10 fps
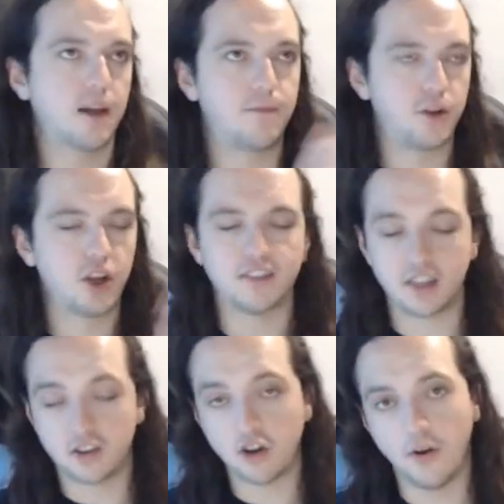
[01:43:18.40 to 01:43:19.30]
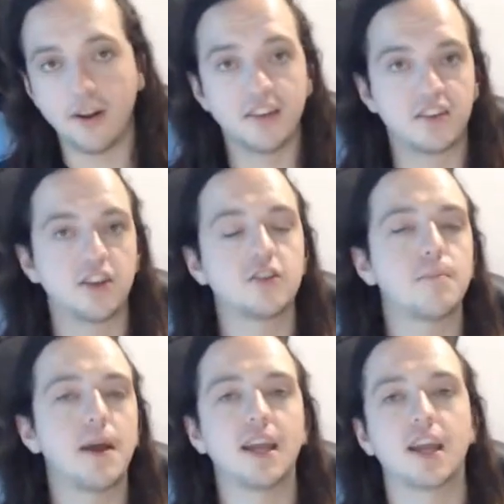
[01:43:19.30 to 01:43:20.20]
for you guys that don't, it's just
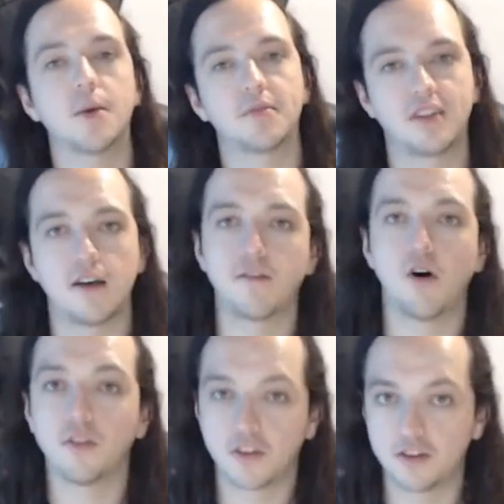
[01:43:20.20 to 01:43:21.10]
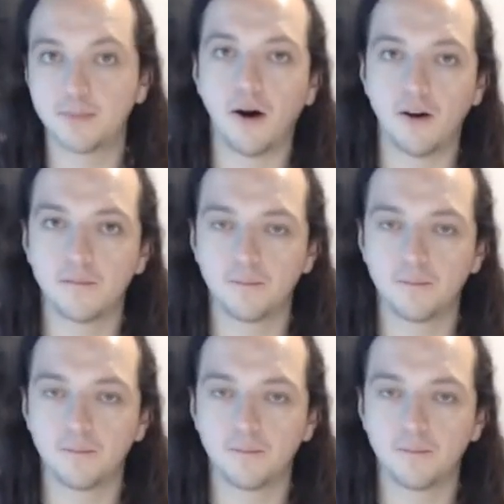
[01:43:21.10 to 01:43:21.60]
making up stuff on the spot.